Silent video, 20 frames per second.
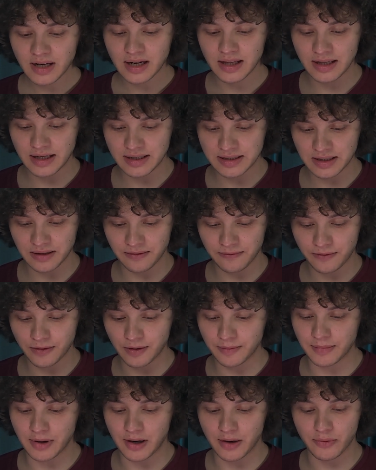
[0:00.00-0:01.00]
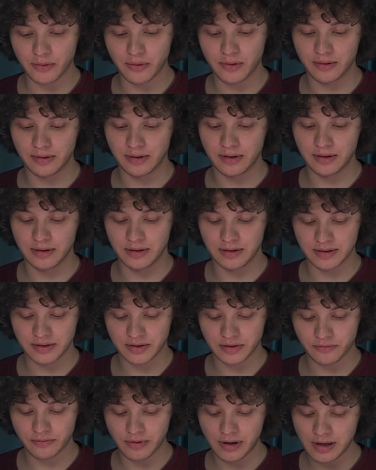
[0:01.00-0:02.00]
Let's confirm our
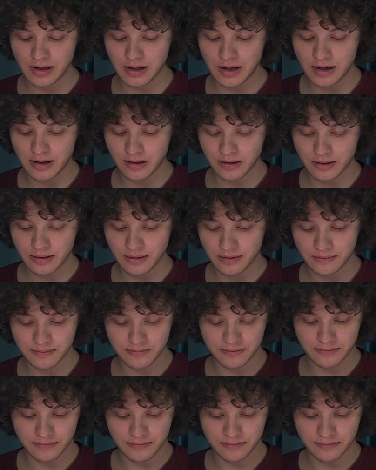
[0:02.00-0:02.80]
screen lock